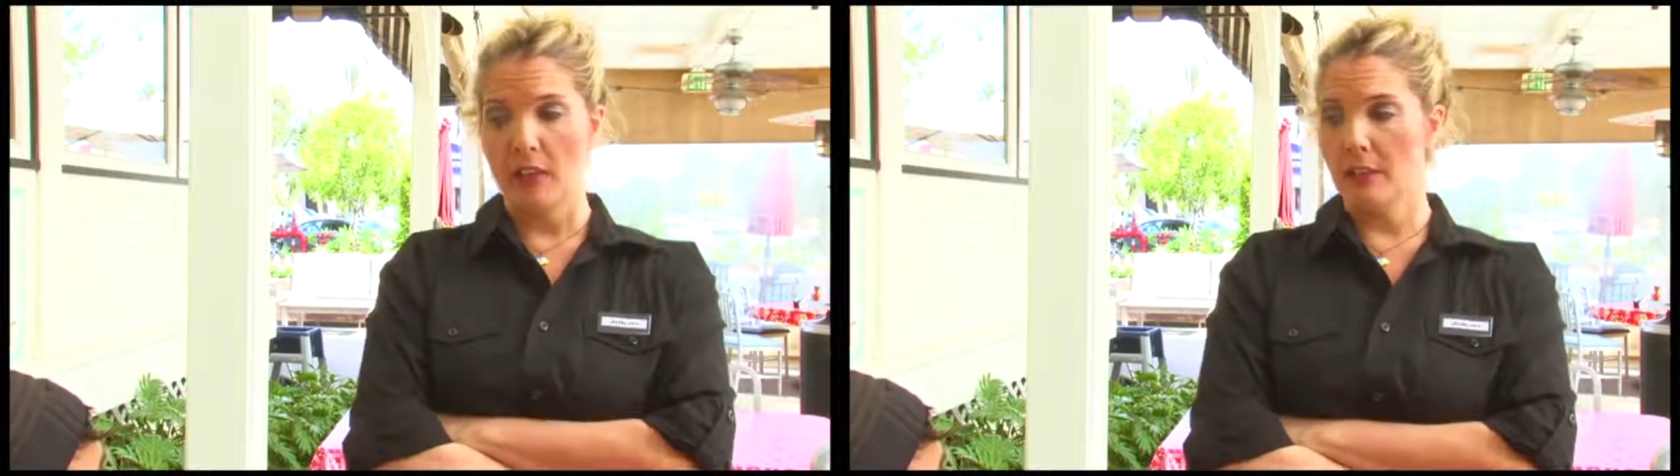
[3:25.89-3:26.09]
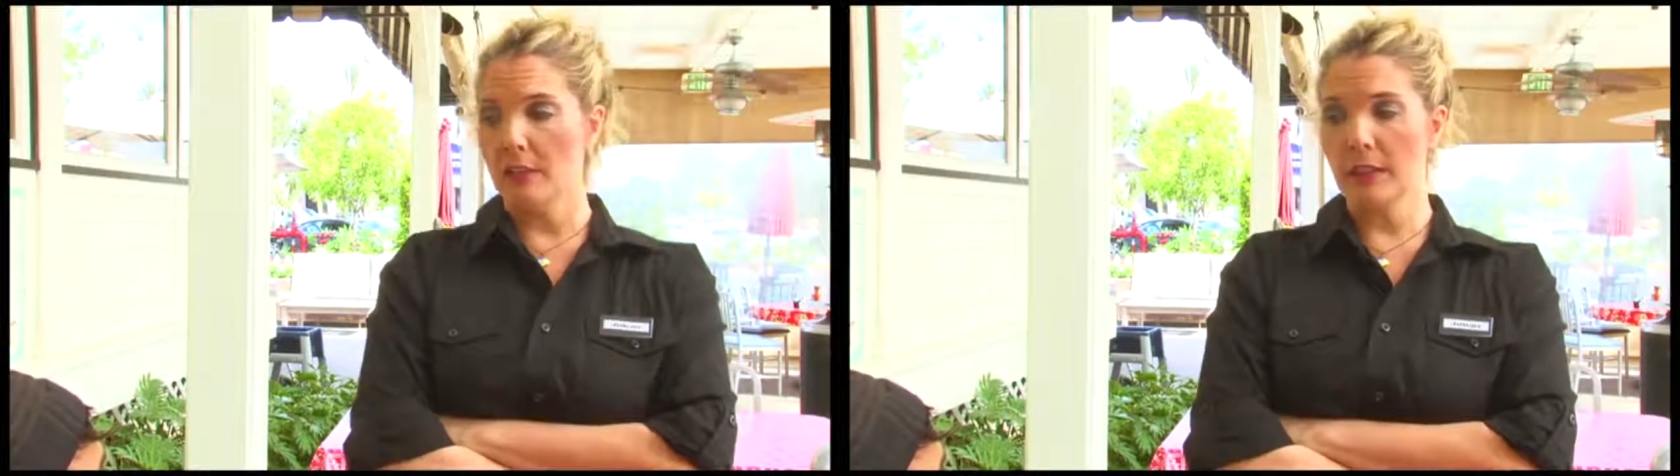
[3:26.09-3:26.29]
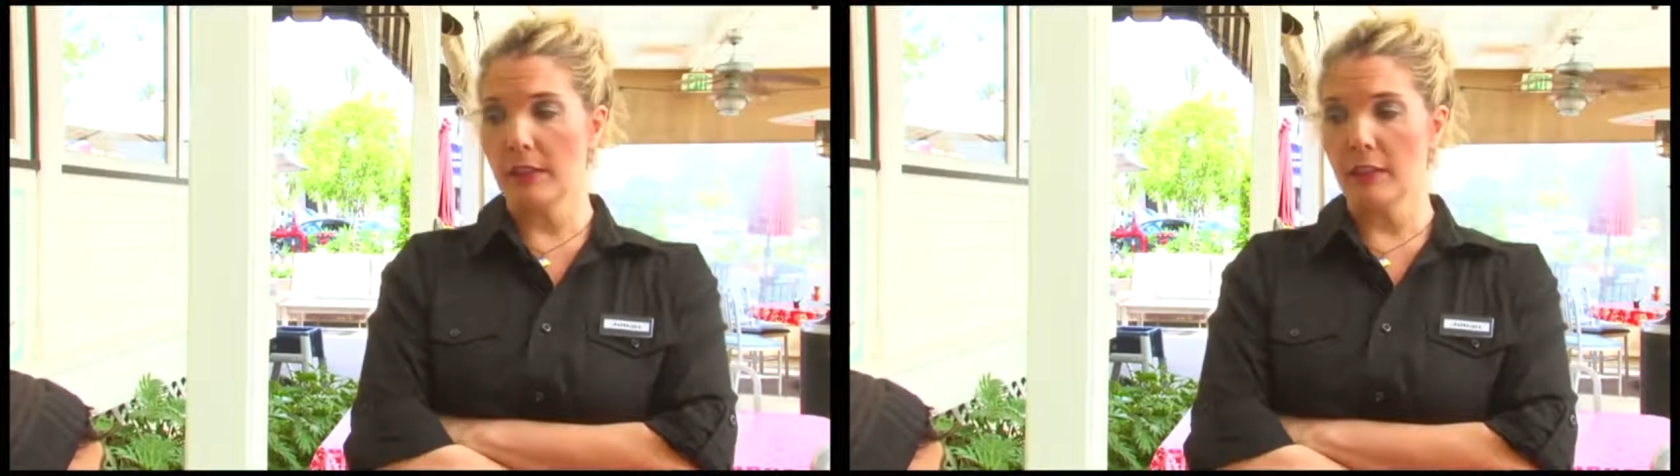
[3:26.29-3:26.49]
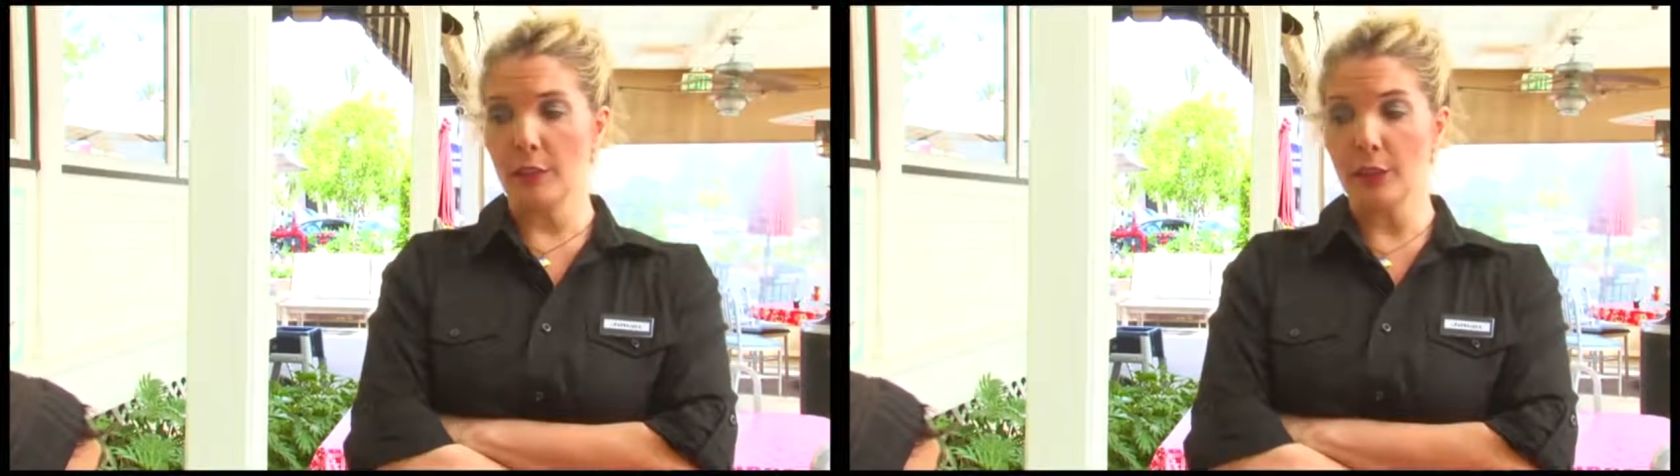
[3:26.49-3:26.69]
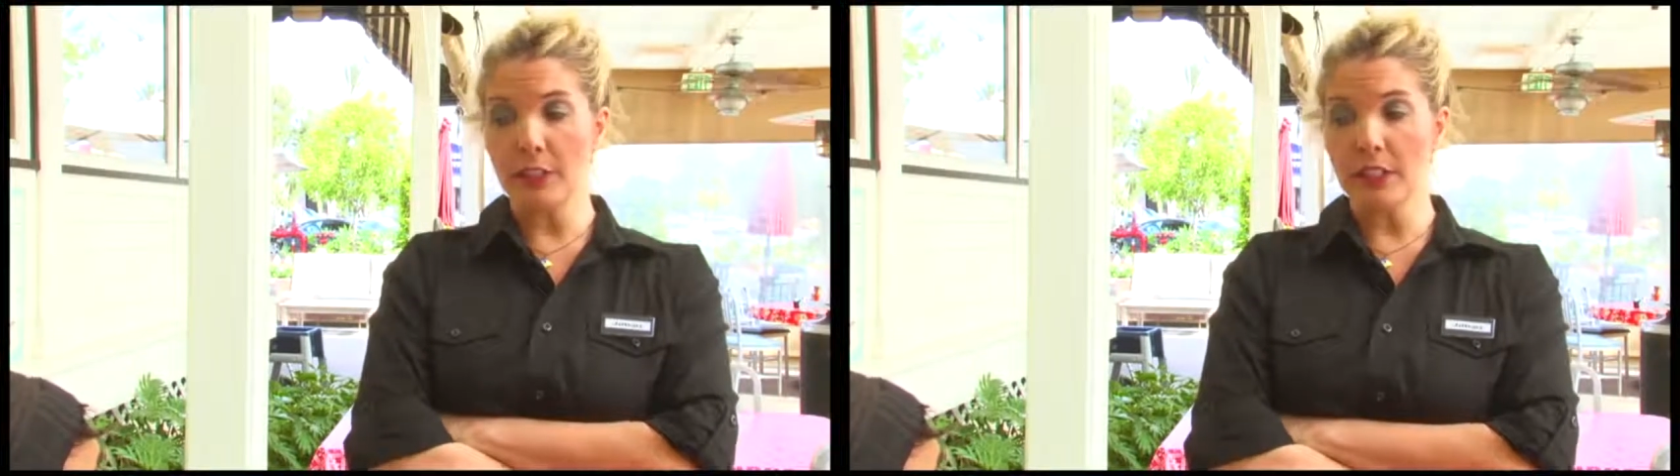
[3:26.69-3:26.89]
They don't care how
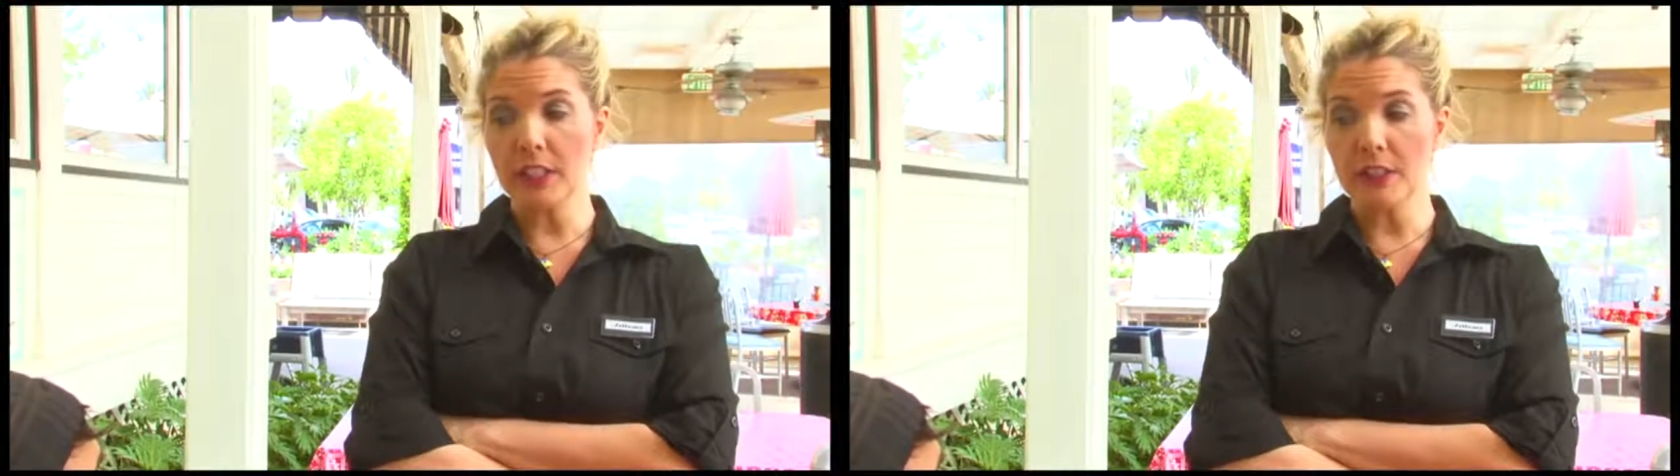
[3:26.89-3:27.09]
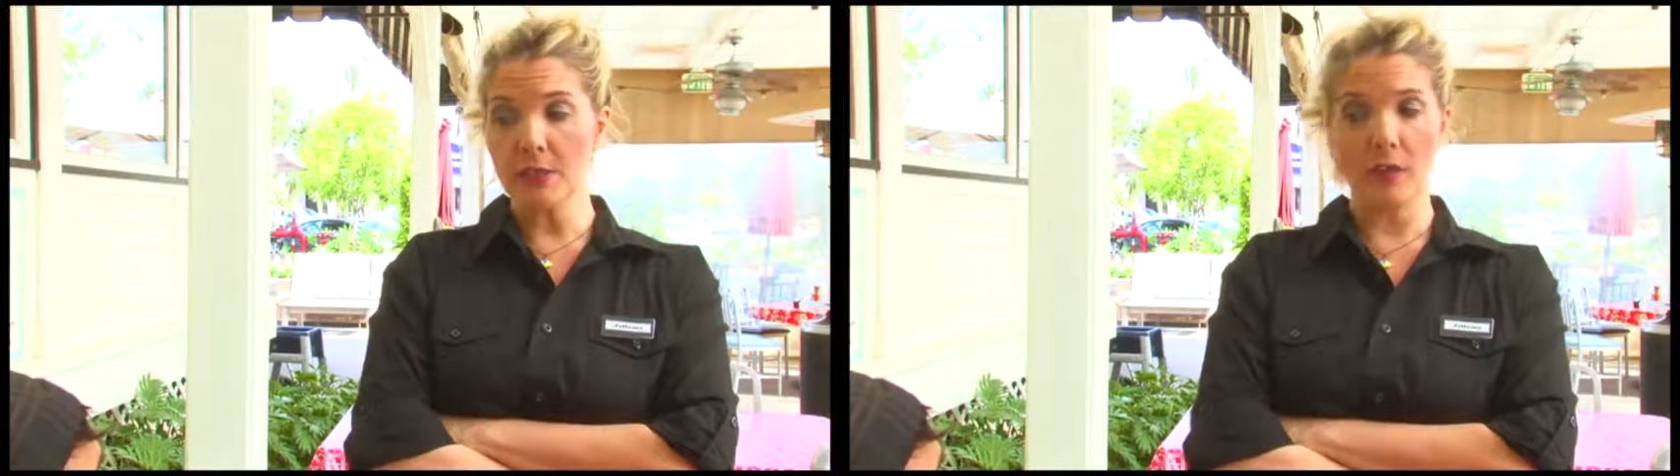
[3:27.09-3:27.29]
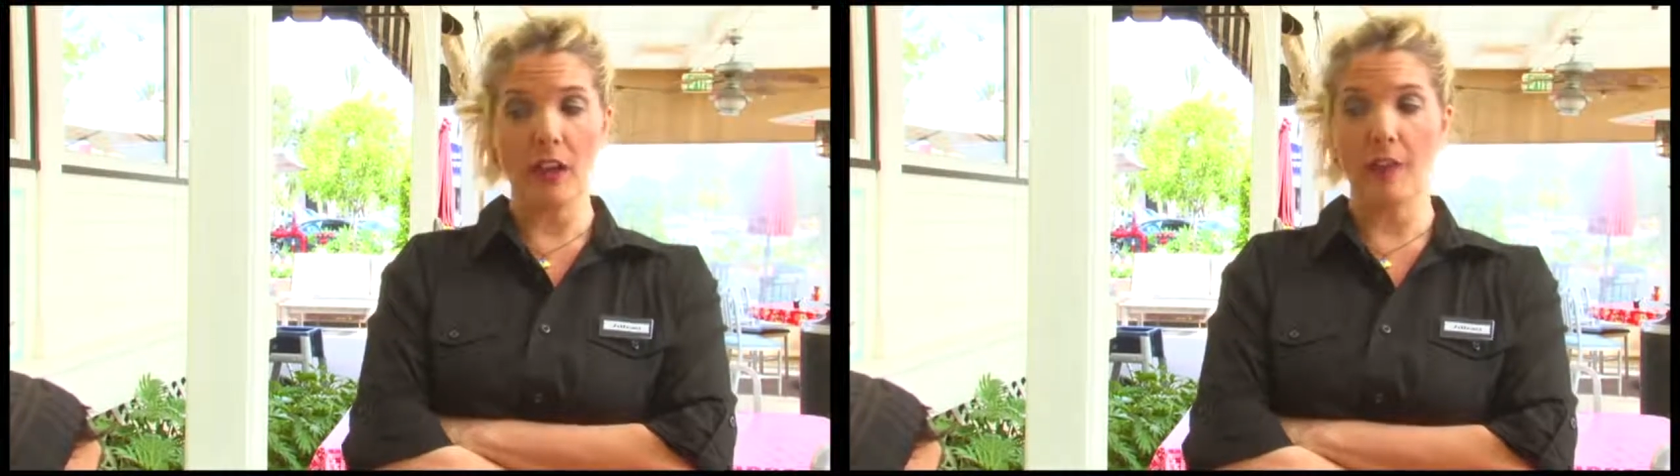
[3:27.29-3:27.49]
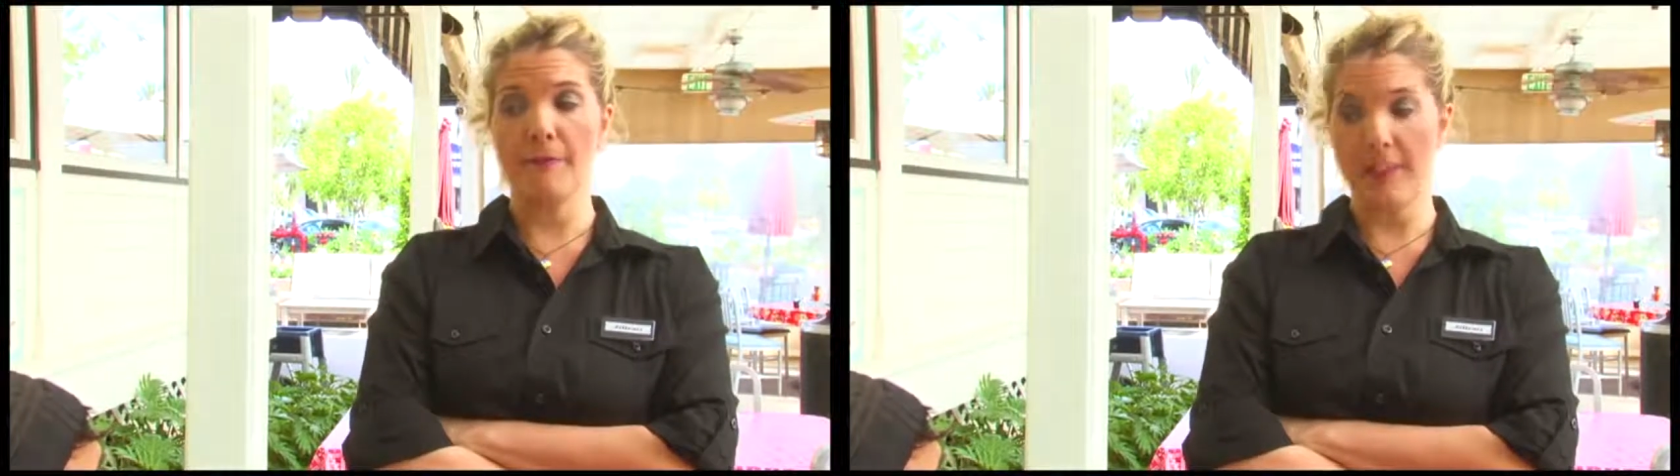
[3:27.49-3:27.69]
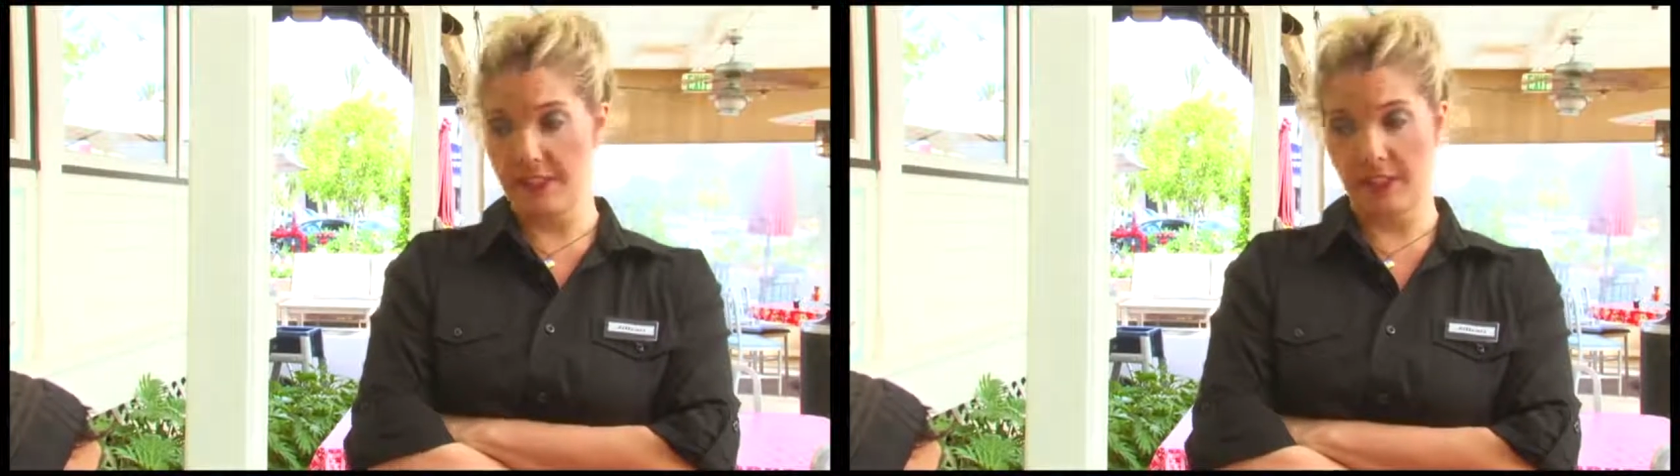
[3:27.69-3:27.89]
good it is or how
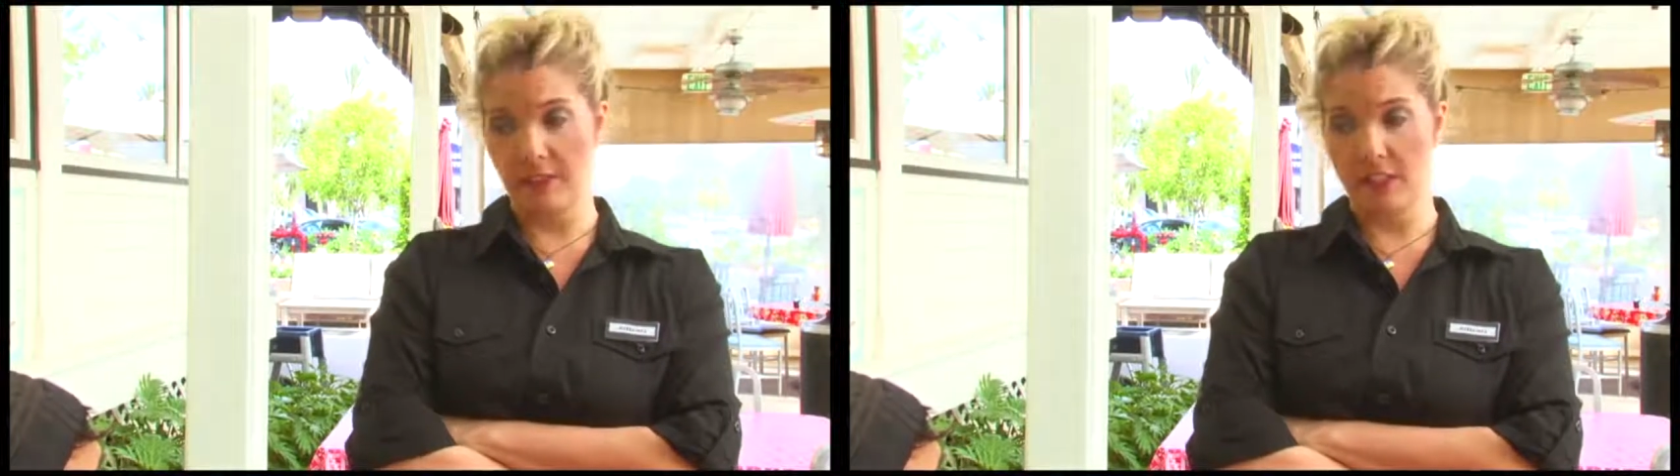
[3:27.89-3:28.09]
festive